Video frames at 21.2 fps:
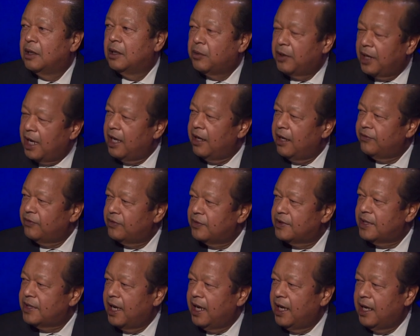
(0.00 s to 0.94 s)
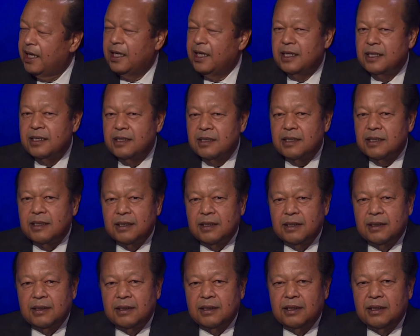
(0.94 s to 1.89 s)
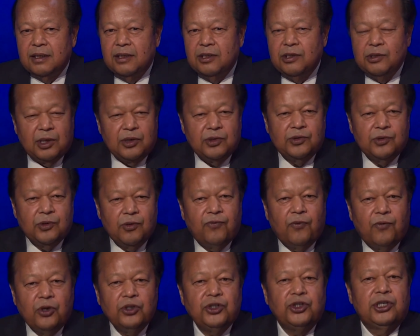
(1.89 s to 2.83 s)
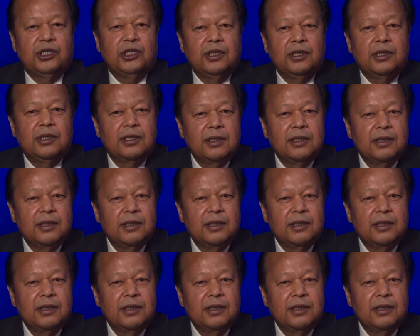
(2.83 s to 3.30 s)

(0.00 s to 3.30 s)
What I have to say is, you are so fortunate